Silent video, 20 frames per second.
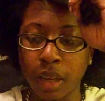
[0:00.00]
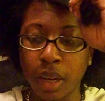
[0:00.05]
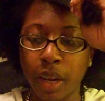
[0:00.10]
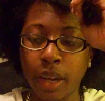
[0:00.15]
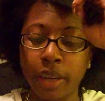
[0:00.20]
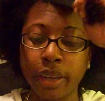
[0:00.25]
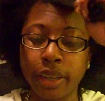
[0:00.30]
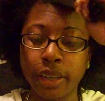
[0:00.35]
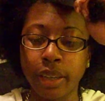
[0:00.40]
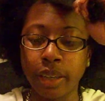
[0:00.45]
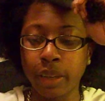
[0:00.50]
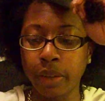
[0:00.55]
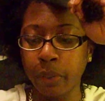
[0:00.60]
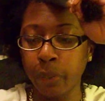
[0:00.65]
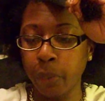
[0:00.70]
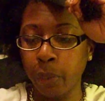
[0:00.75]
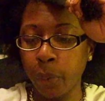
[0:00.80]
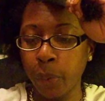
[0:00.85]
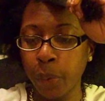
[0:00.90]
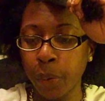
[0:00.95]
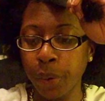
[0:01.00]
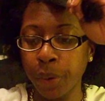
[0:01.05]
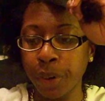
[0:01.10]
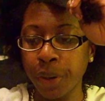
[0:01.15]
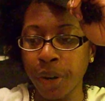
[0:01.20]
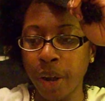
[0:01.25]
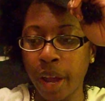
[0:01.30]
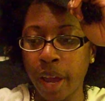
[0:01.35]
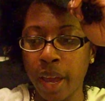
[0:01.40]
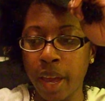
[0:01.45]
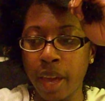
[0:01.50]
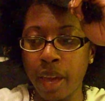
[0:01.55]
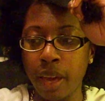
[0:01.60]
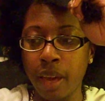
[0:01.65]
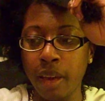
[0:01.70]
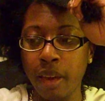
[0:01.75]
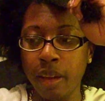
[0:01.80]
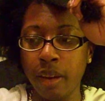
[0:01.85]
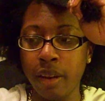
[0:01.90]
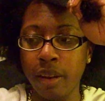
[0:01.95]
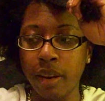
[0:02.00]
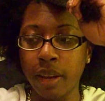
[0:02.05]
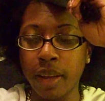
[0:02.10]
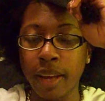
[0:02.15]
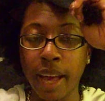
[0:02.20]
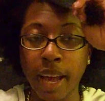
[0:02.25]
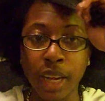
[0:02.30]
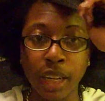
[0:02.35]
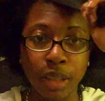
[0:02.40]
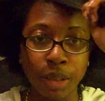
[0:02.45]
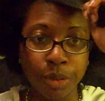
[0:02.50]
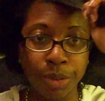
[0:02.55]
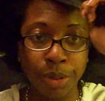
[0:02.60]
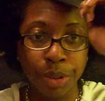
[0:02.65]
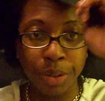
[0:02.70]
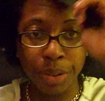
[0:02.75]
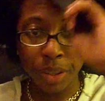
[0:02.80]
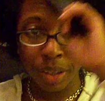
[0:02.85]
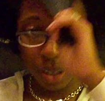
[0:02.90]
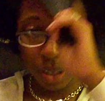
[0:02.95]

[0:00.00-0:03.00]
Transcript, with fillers: uh, water and castor oil in